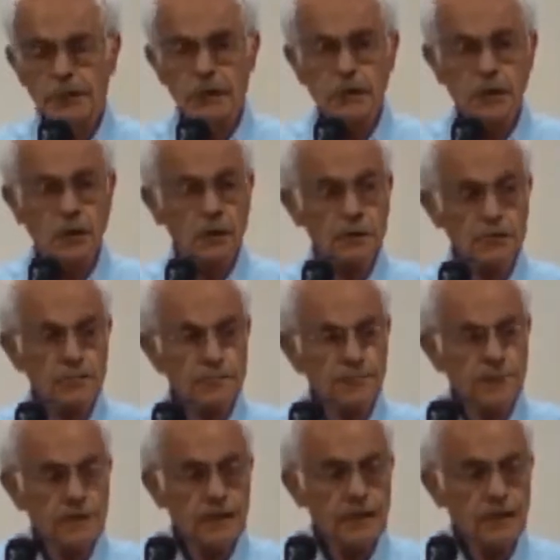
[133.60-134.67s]

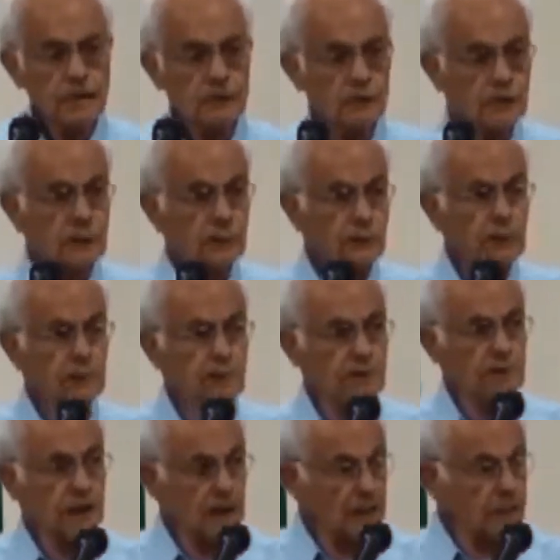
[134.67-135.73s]
Because
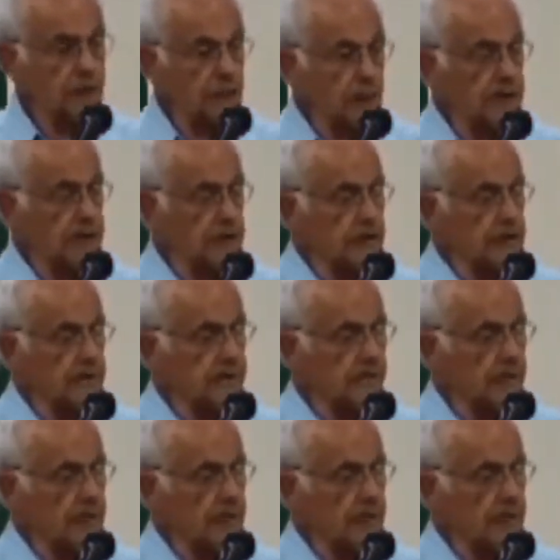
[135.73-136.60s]
Christians naturally